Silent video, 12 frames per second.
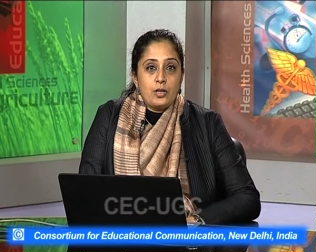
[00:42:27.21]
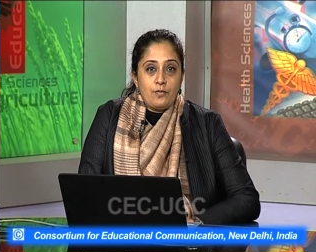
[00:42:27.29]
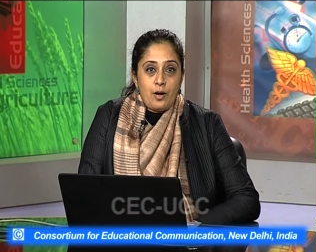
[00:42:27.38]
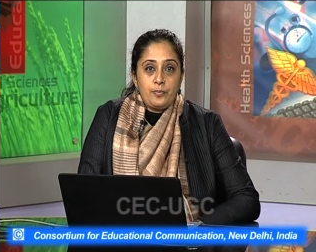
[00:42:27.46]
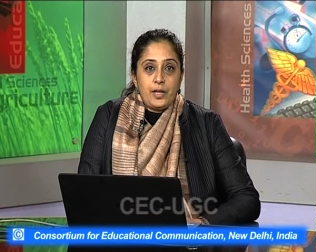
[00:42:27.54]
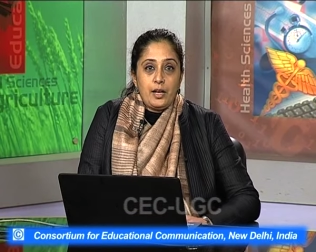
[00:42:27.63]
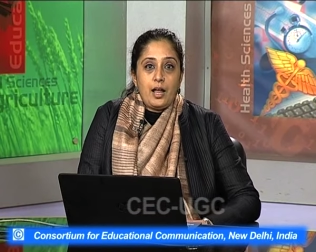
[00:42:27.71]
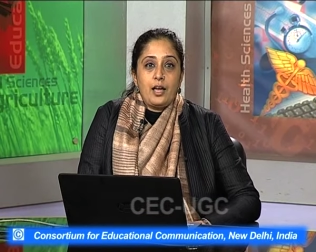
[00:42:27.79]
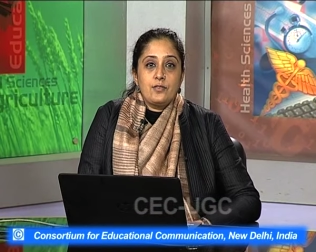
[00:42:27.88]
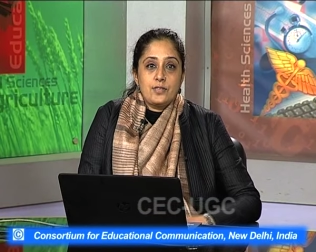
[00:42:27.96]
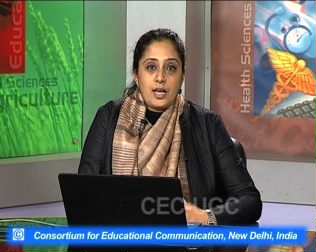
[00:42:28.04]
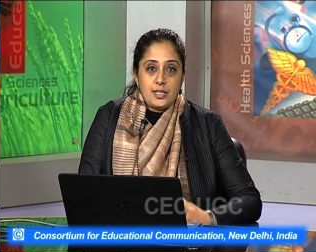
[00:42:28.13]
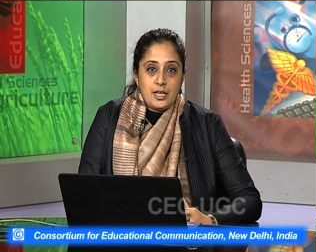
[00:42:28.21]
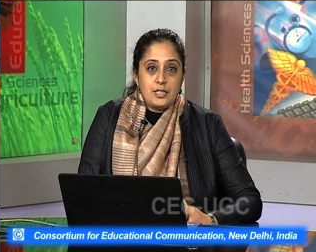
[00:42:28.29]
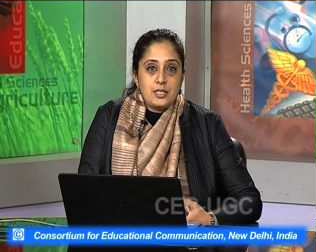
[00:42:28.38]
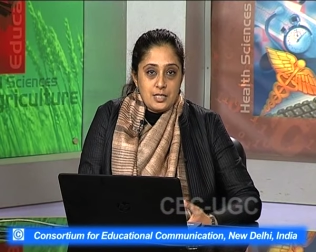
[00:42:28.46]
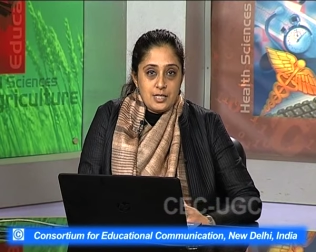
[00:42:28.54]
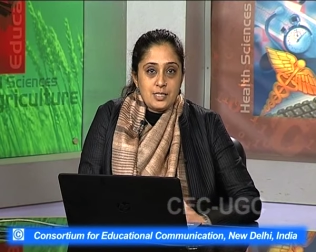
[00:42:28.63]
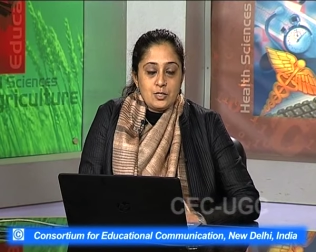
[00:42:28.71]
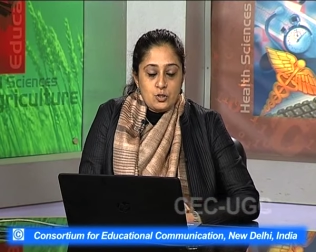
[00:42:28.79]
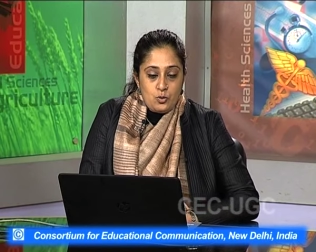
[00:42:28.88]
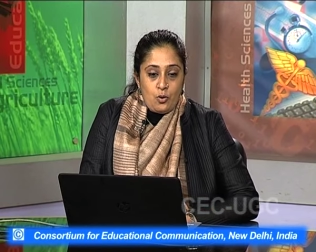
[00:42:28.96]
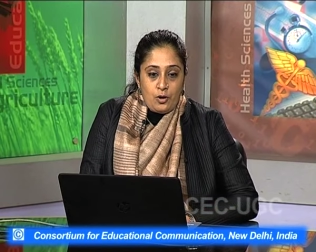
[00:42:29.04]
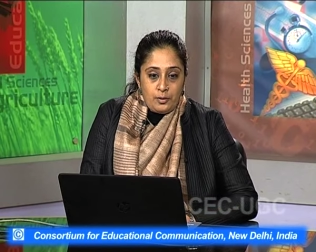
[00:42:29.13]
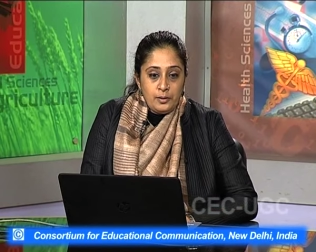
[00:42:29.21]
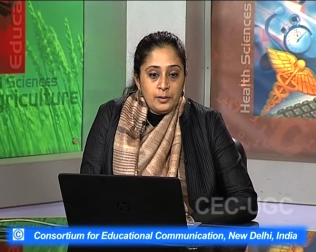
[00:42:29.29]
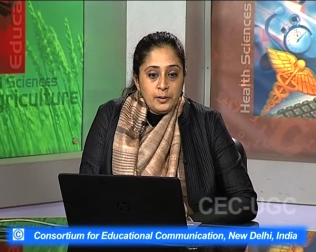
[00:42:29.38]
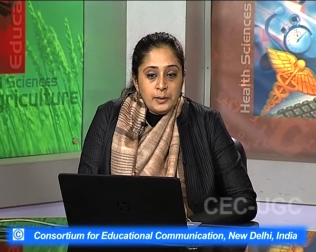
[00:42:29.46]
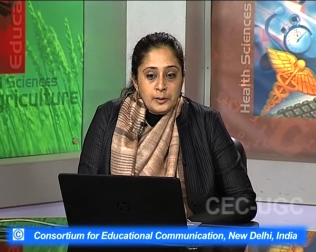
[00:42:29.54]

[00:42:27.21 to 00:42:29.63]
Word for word: give up their lives, identities, and so on.